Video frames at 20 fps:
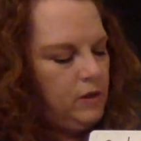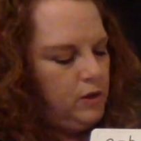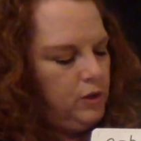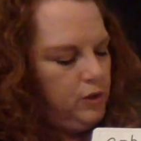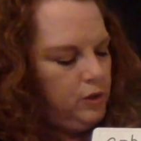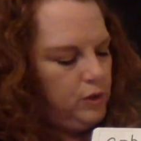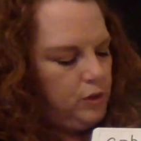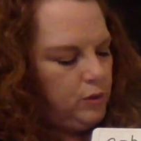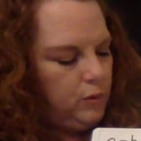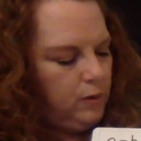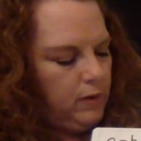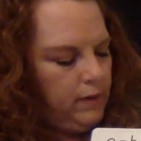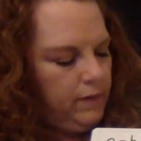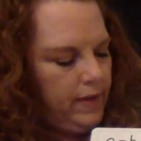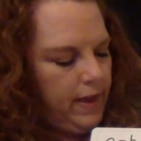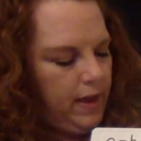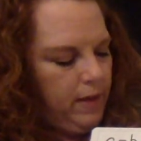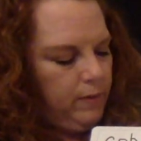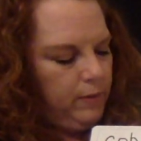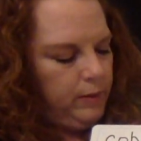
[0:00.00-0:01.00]
short
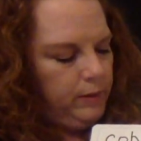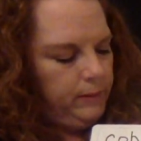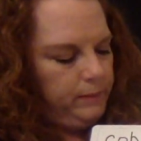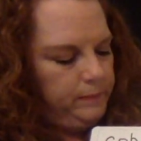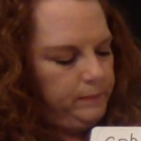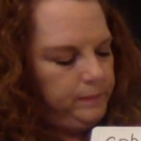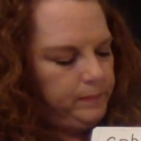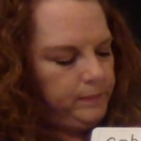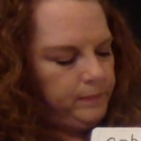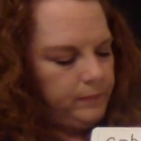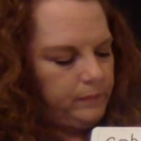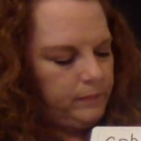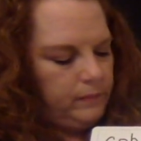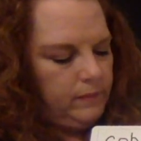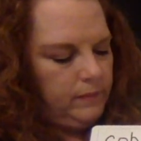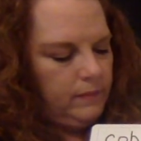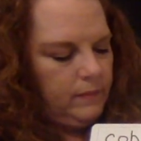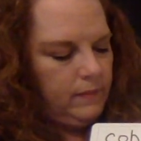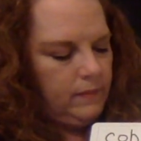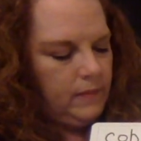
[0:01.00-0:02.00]
vowel,
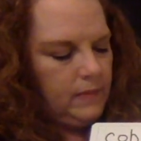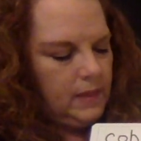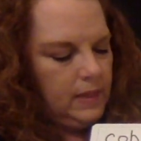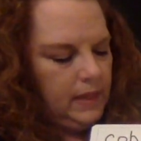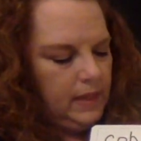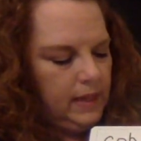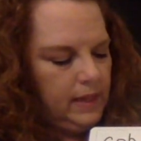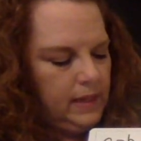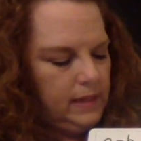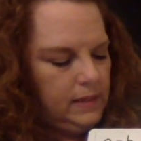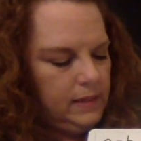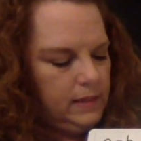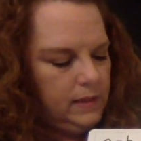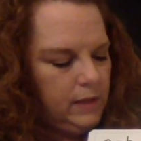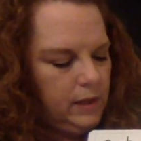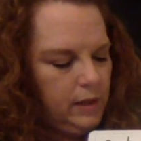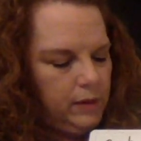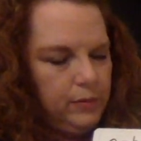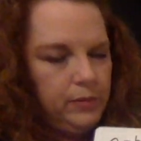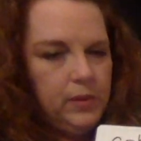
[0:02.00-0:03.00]
it is
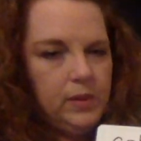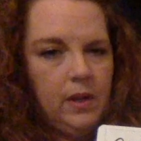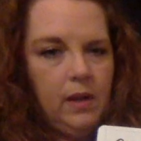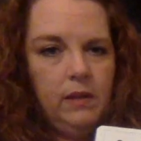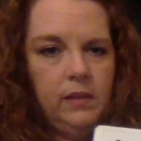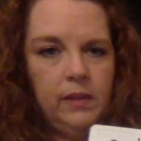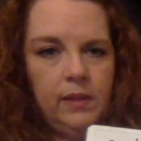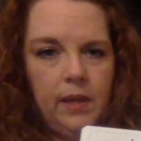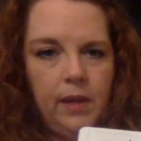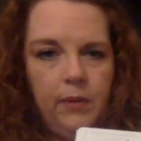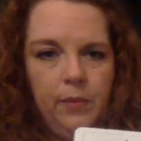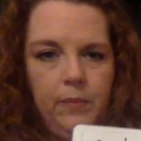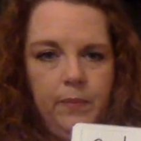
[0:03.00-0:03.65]
closed also.